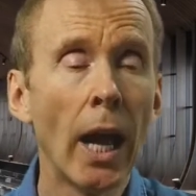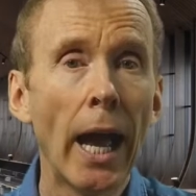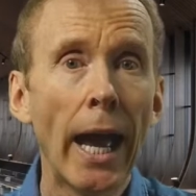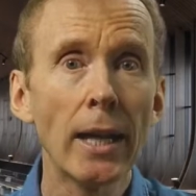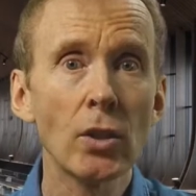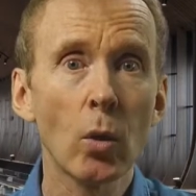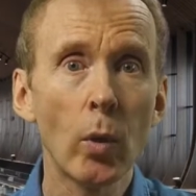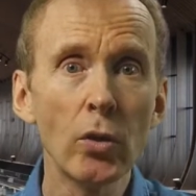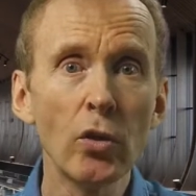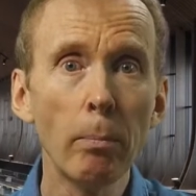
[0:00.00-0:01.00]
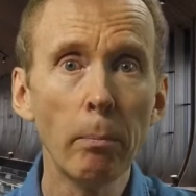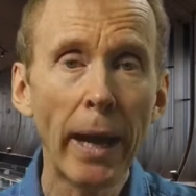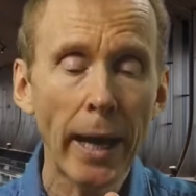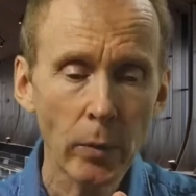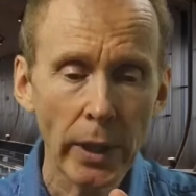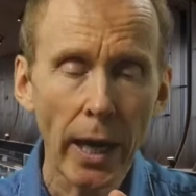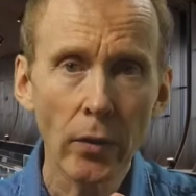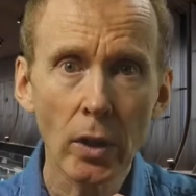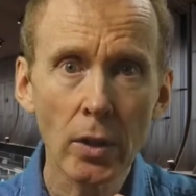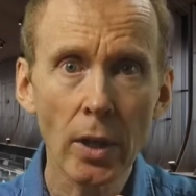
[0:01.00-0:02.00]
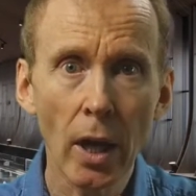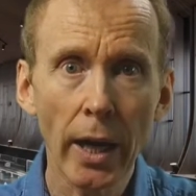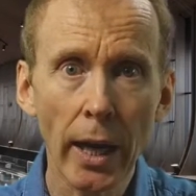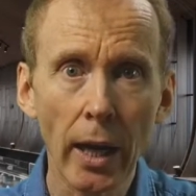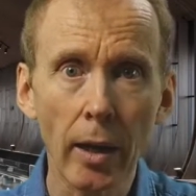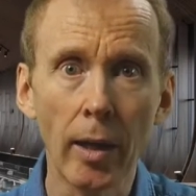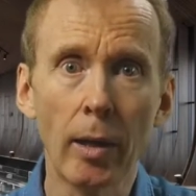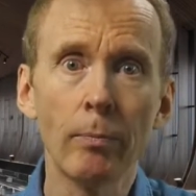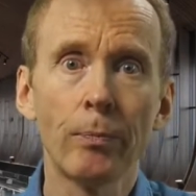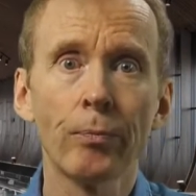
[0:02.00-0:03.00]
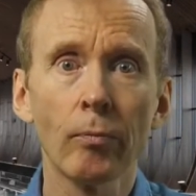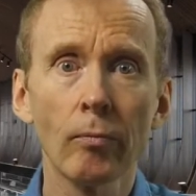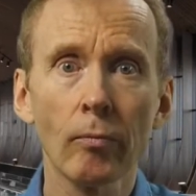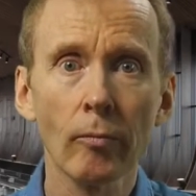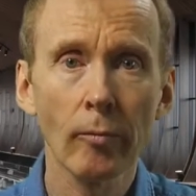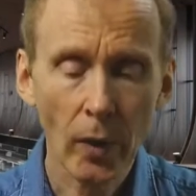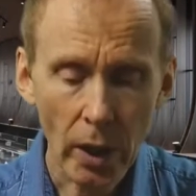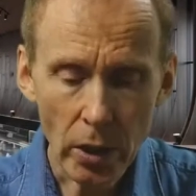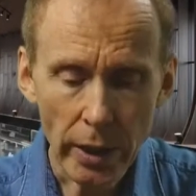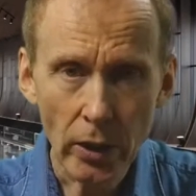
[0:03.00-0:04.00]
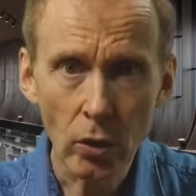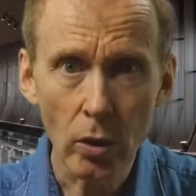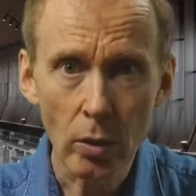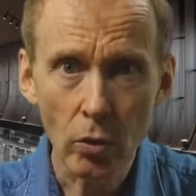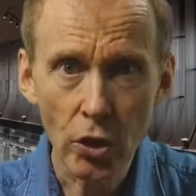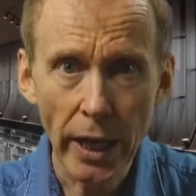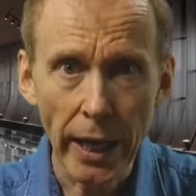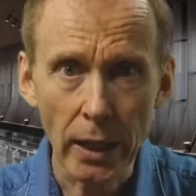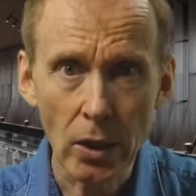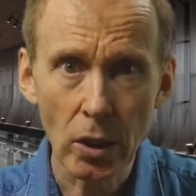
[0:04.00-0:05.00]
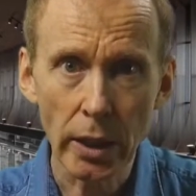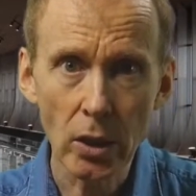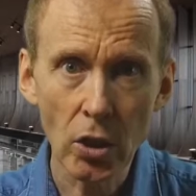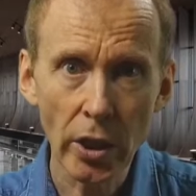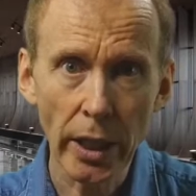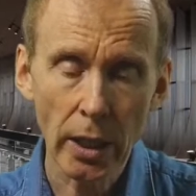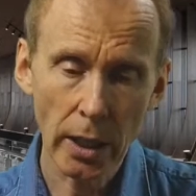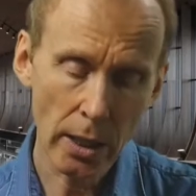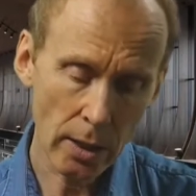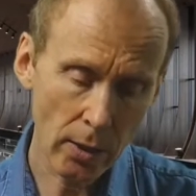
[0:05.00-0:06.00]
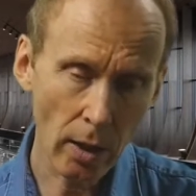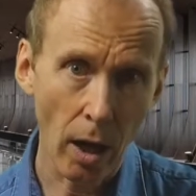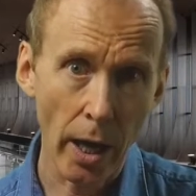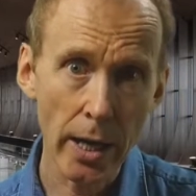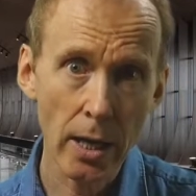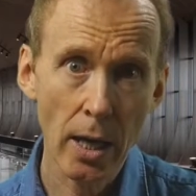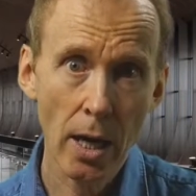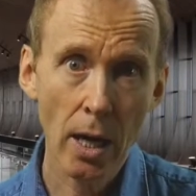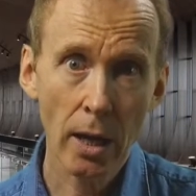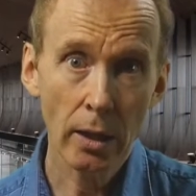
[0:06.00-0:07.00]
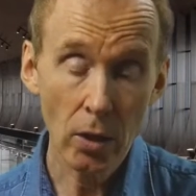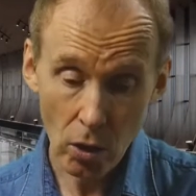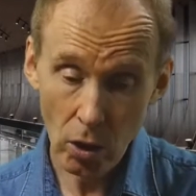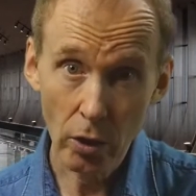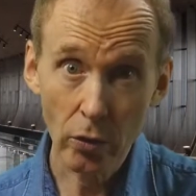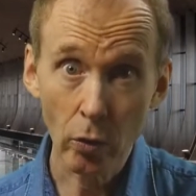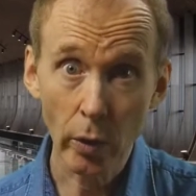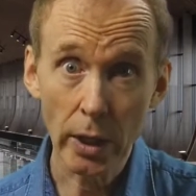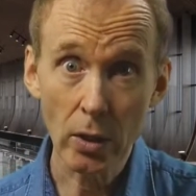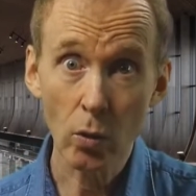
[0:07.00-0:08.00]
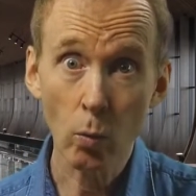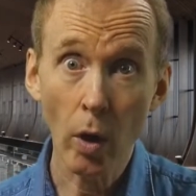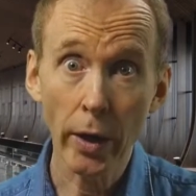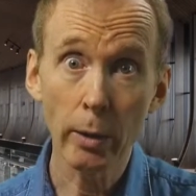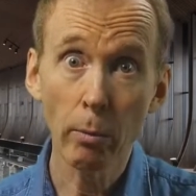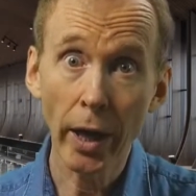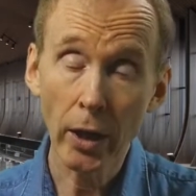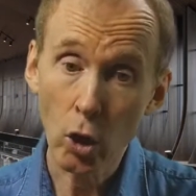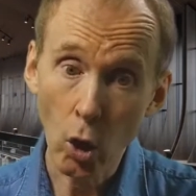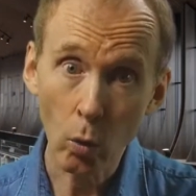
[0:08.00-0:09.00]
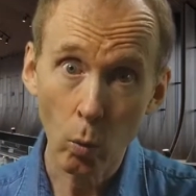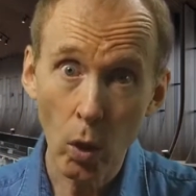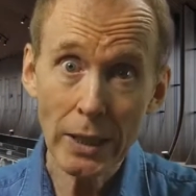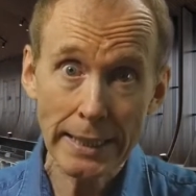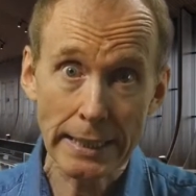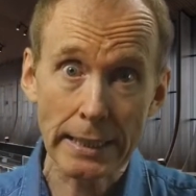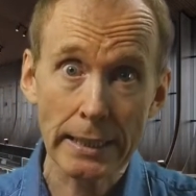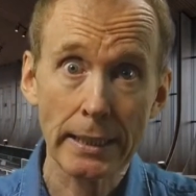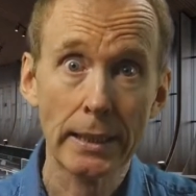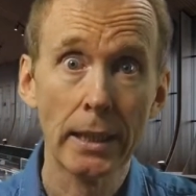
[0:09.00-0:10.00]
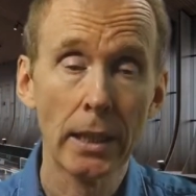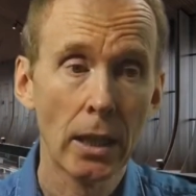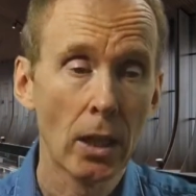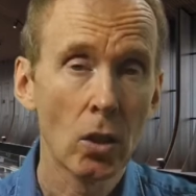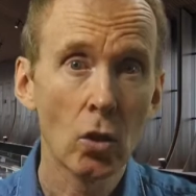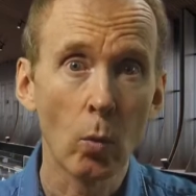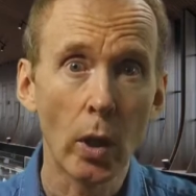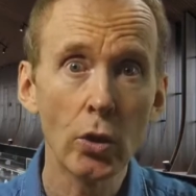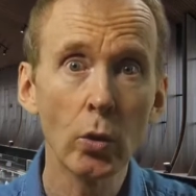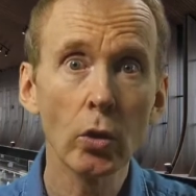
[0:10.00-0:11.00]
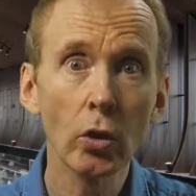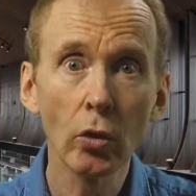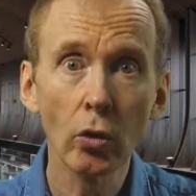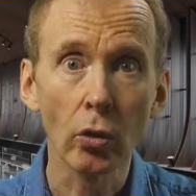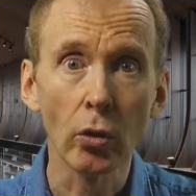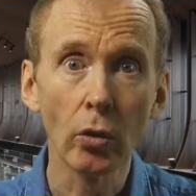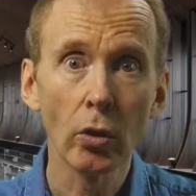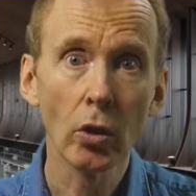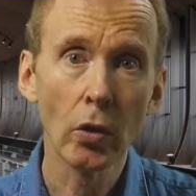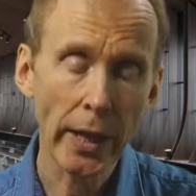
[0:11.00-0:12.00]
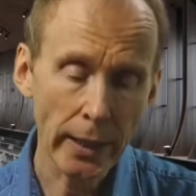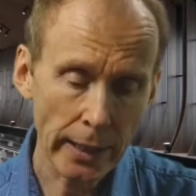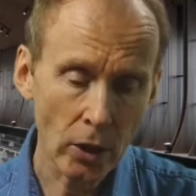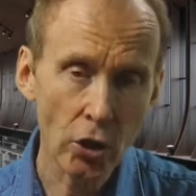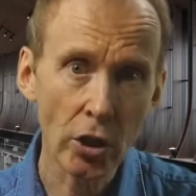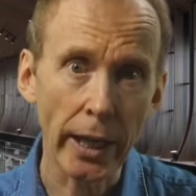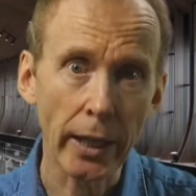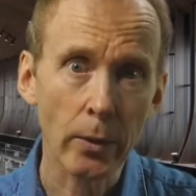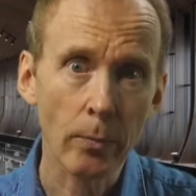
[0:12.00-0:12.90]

And so once you've mapped out the desired outcome, you need to do some checks. You need to check inside and search for reasons why you might not want it. So once you are congruent, you then need to check